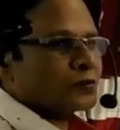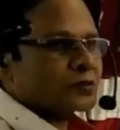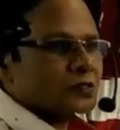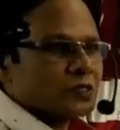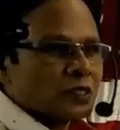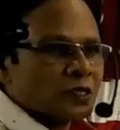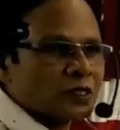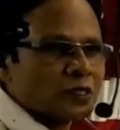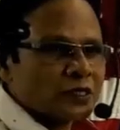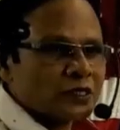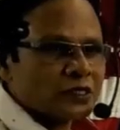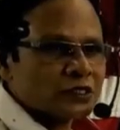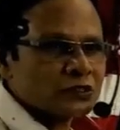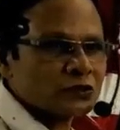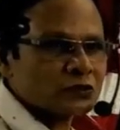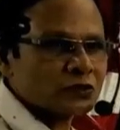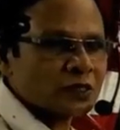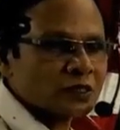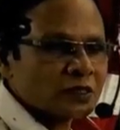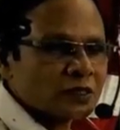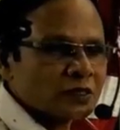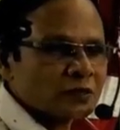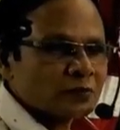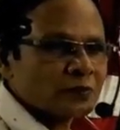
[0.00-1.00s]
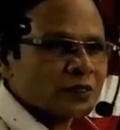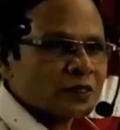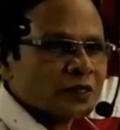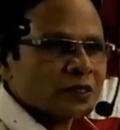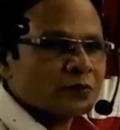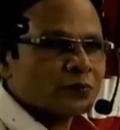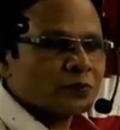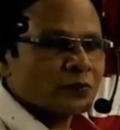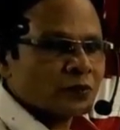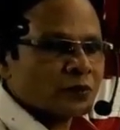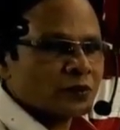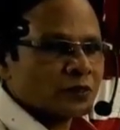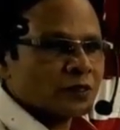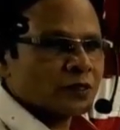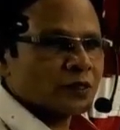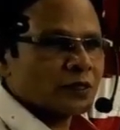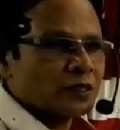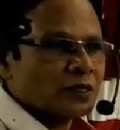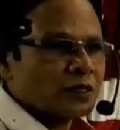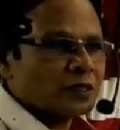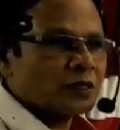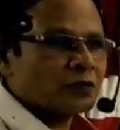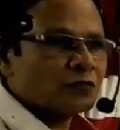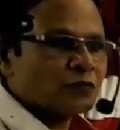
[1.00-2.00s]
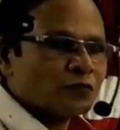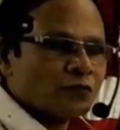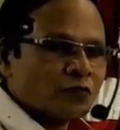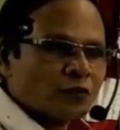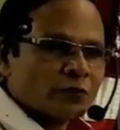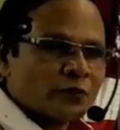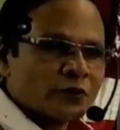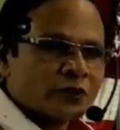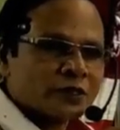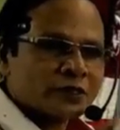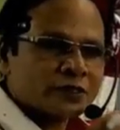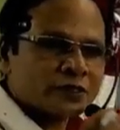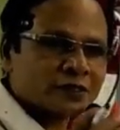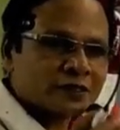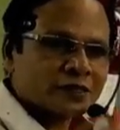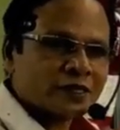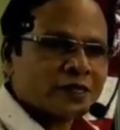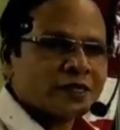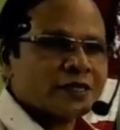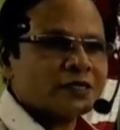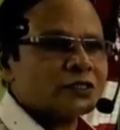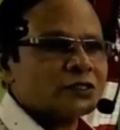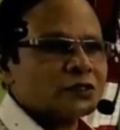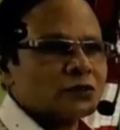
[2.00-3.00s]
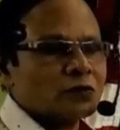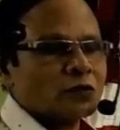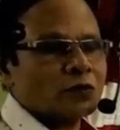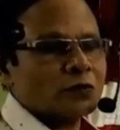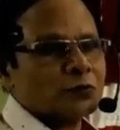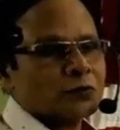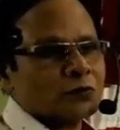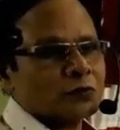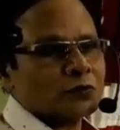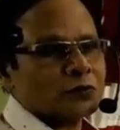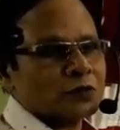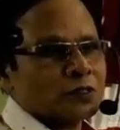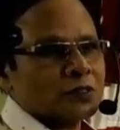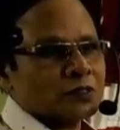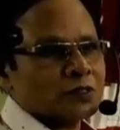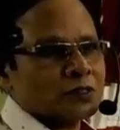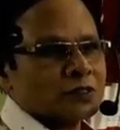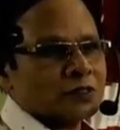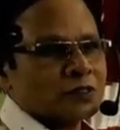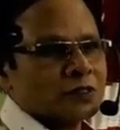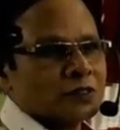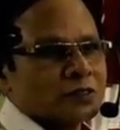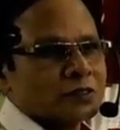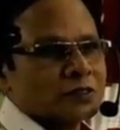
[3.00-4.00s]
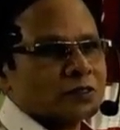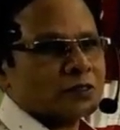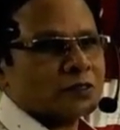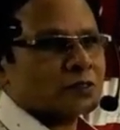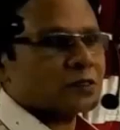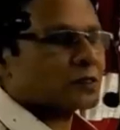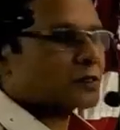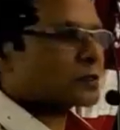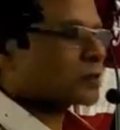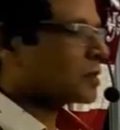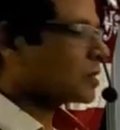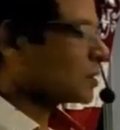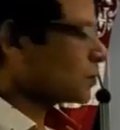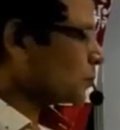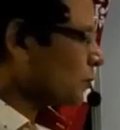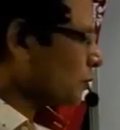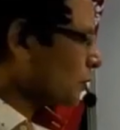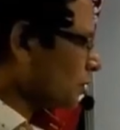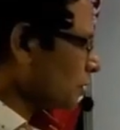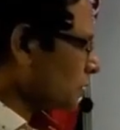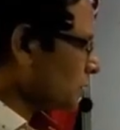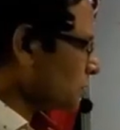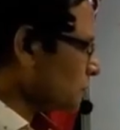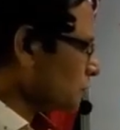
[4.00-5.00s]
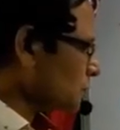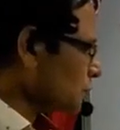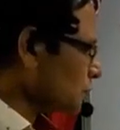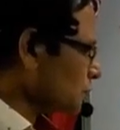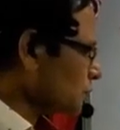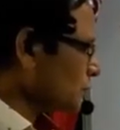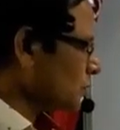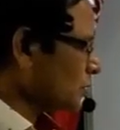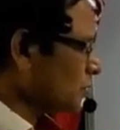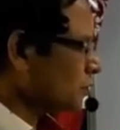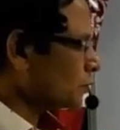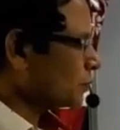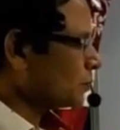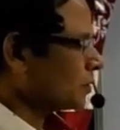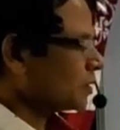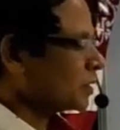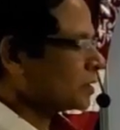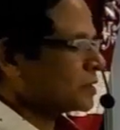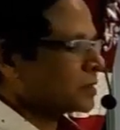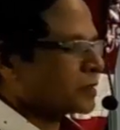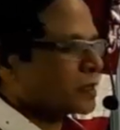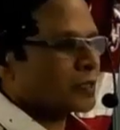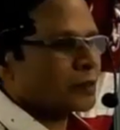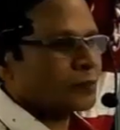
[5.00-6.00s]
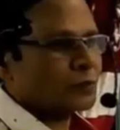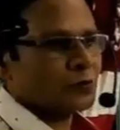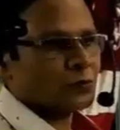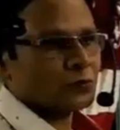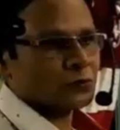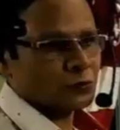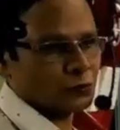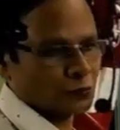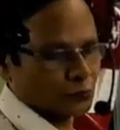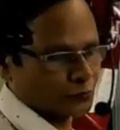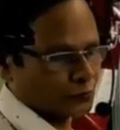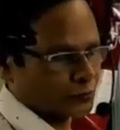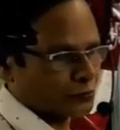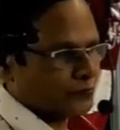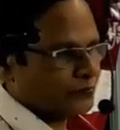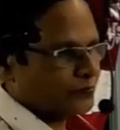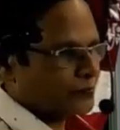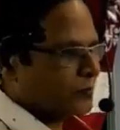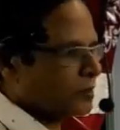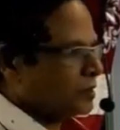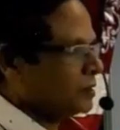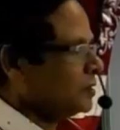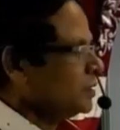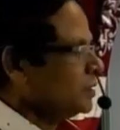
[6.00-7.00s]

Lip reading: which are linked together by mRNA and forming the site of protein synthesis is called polysome or polyribosomes.